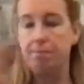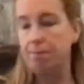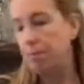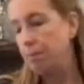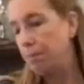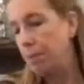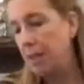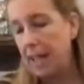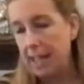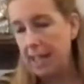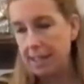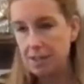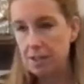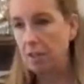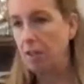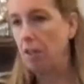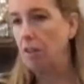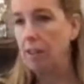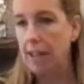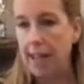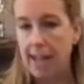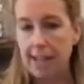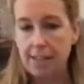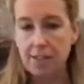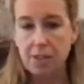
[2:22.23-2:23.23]
plastic or
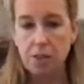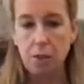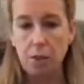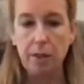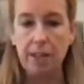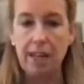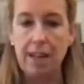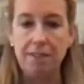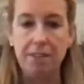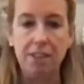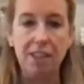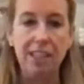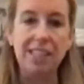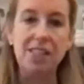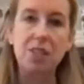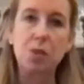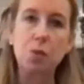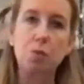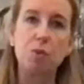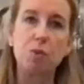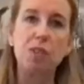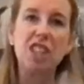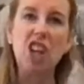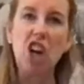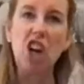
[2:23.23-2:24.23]
glass or whatever, it's
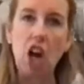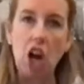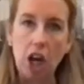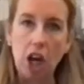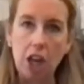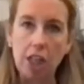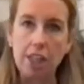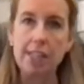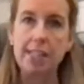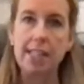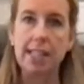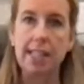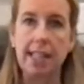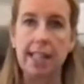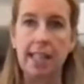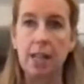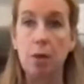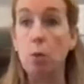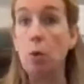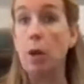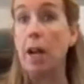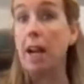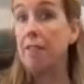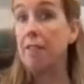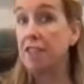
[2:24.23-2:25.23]
real hard to get
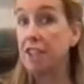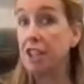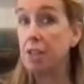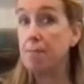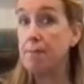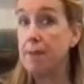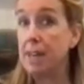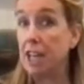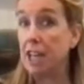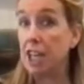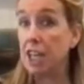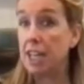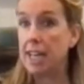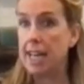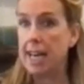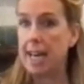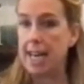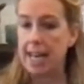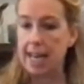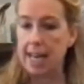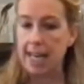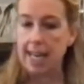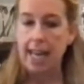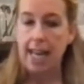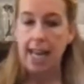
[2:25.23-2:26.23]
whatever you're
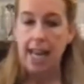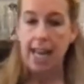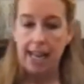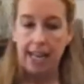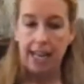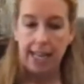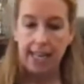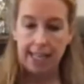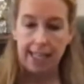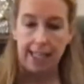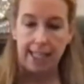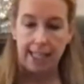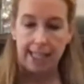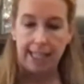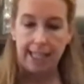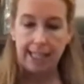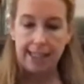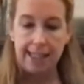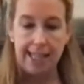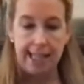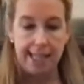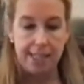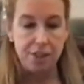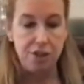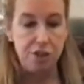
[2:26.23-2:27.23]
marinating,
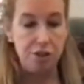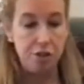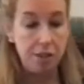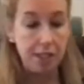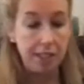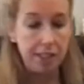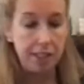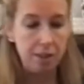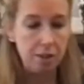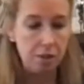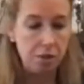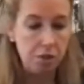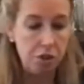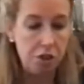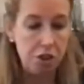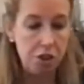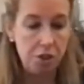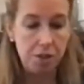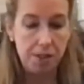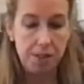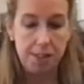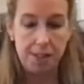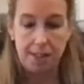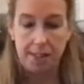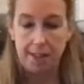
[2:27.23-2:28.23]
get those
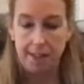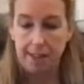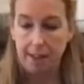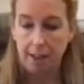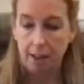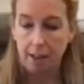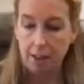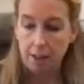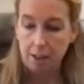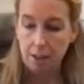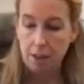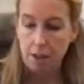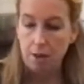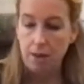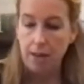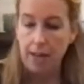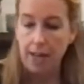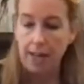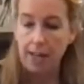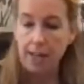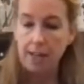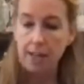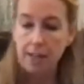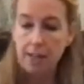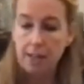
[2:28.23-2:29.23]
juices in there.
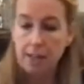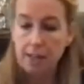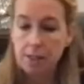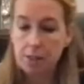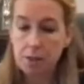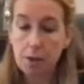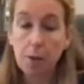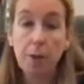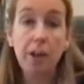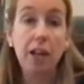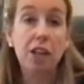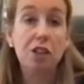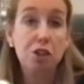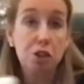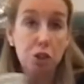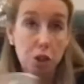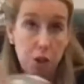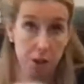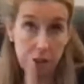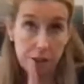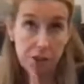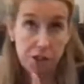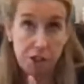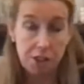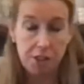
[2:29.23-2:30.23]
Okay, so I'll show
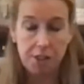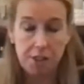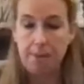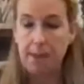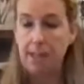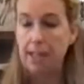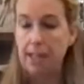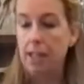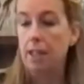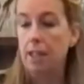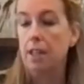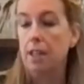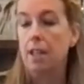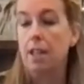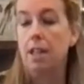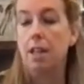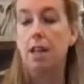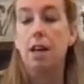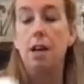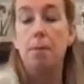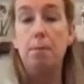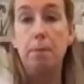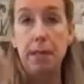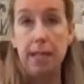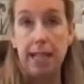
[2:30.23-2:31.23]
you just a minute.
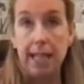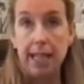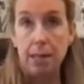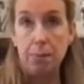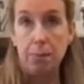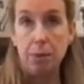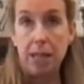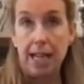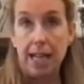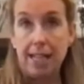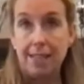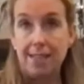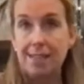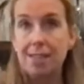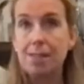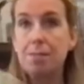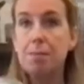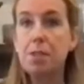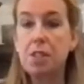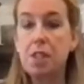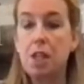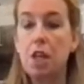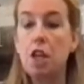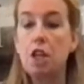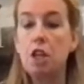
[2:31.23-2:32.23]
Banana
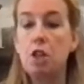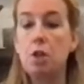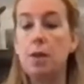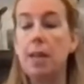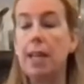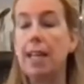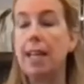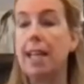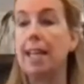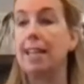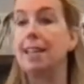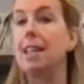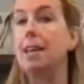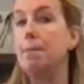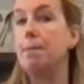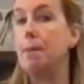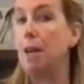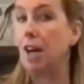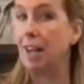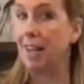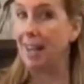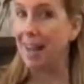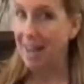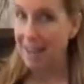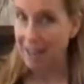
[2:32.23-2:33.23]
blossoms, you can get them
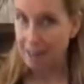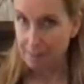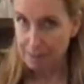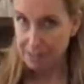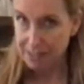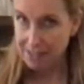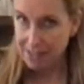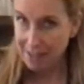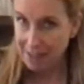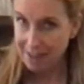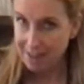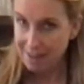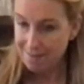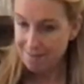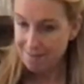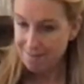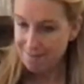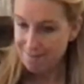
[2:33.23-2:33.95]
on Amazon.